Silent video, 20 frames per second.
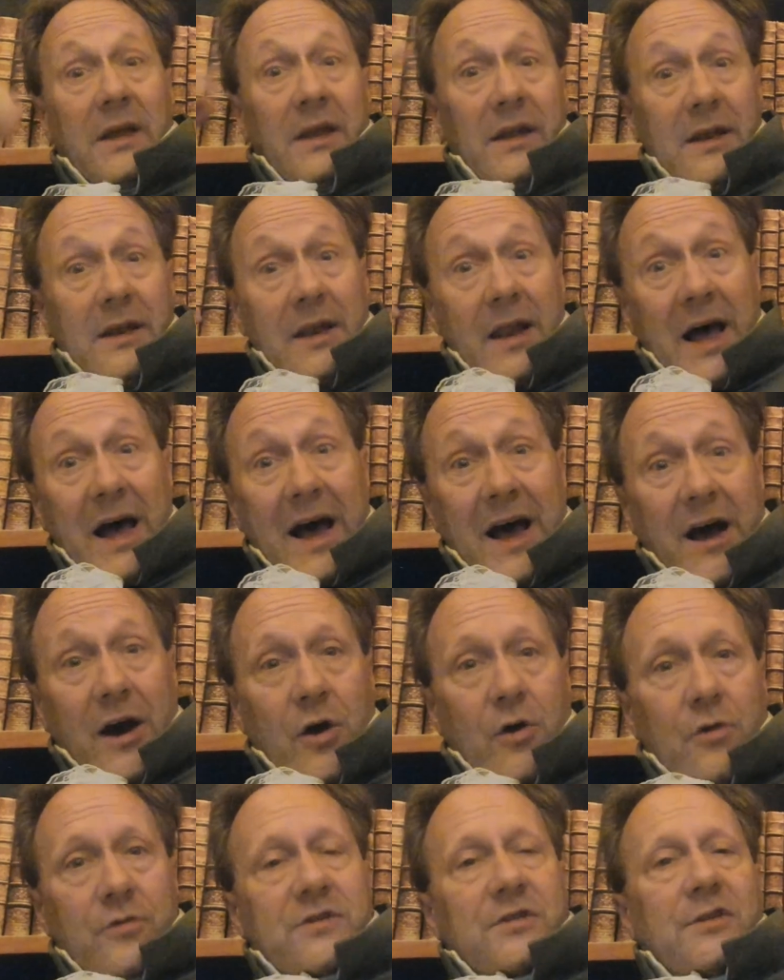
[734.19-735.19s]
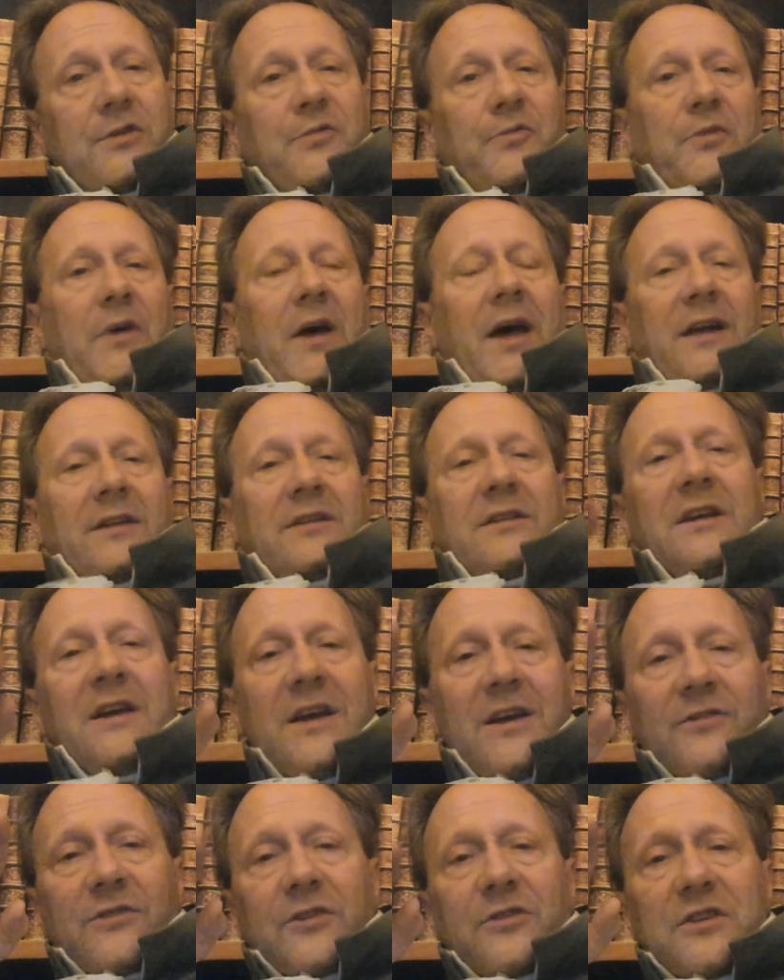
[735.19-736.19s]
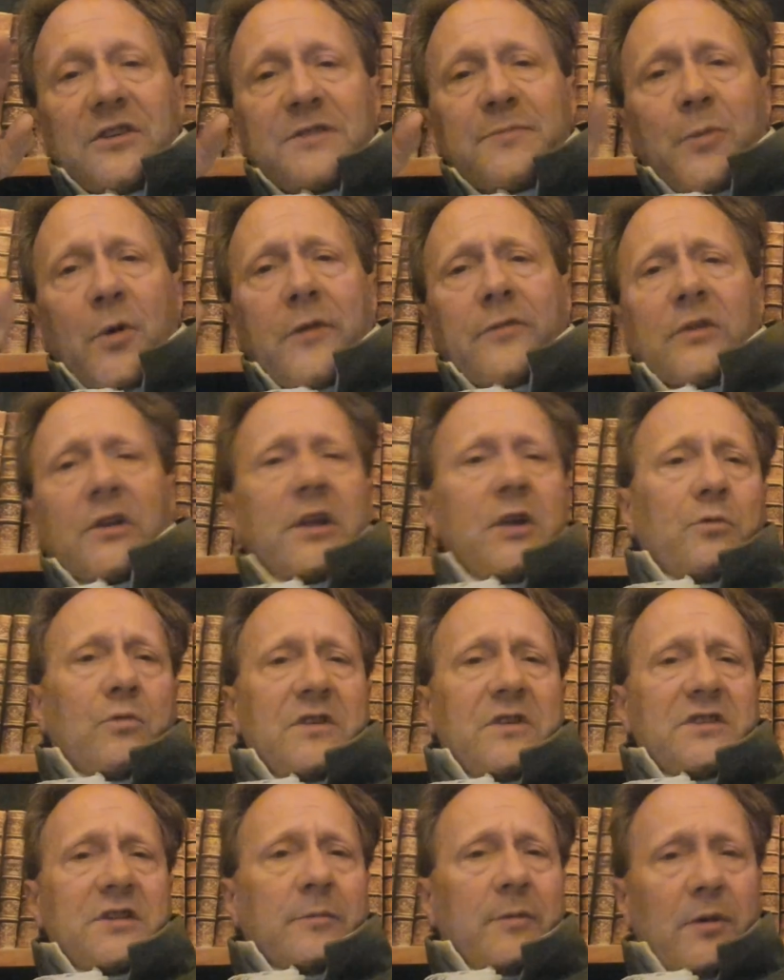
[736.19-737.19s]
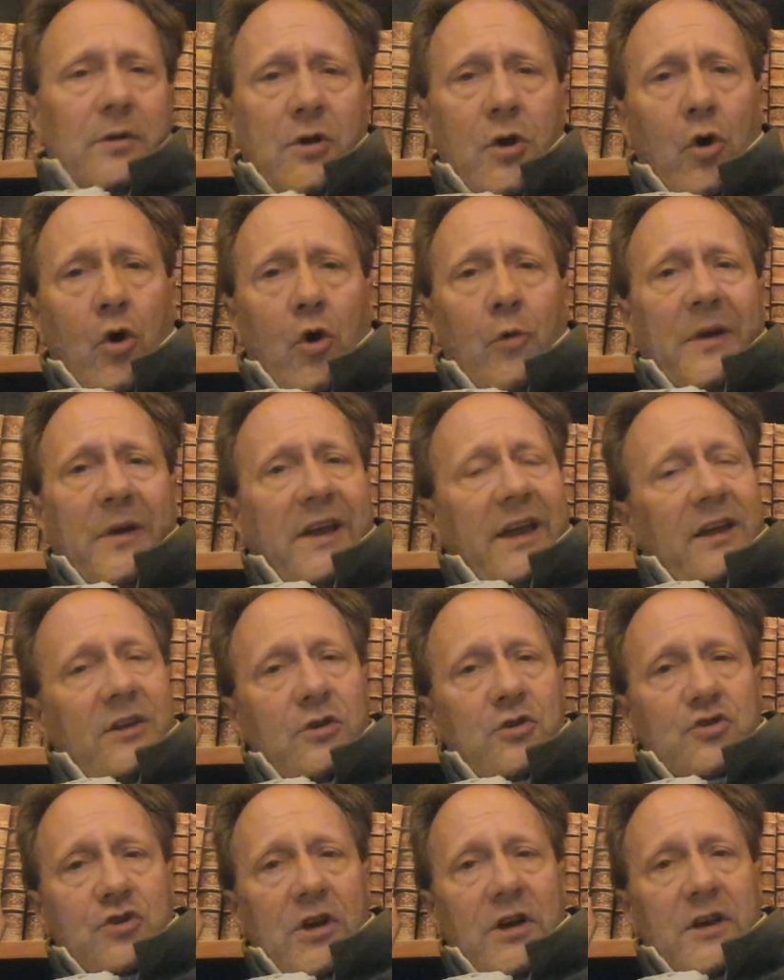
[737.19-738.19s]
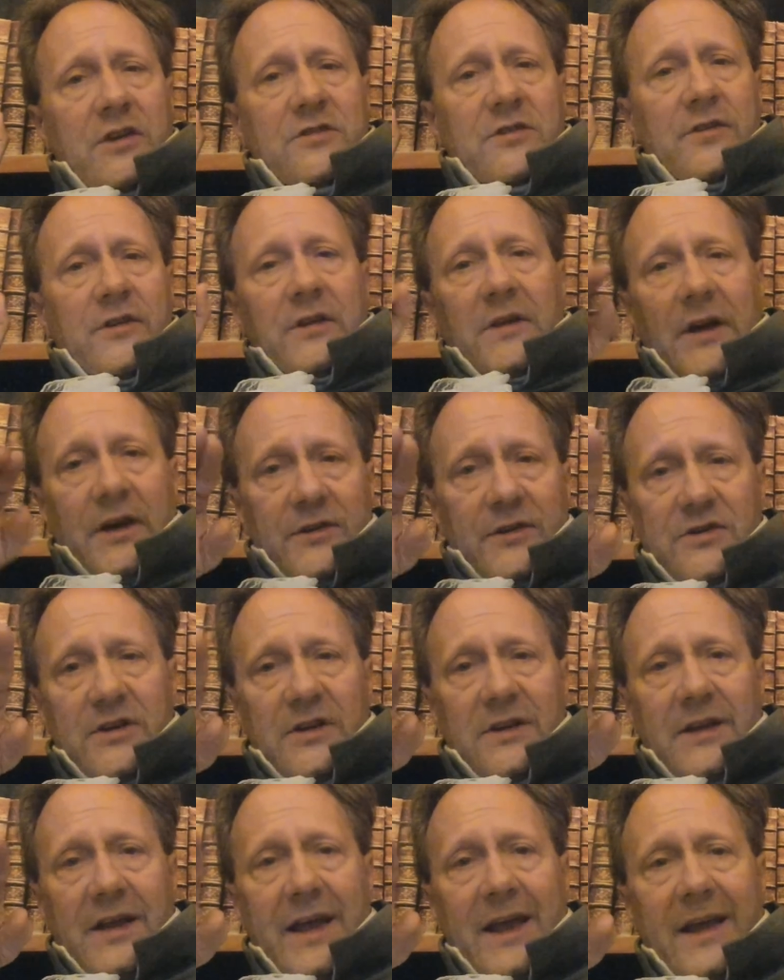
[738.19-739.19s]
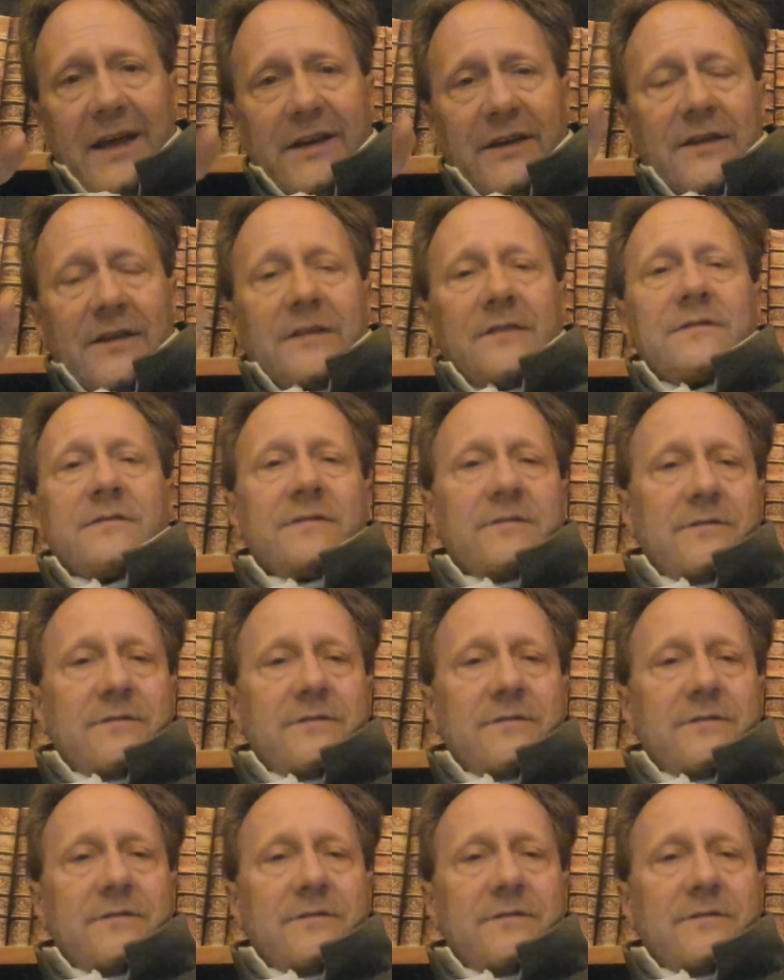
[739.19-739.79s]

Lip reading: now to the fact that this perfectly reasonable goal began to change in the 1980s.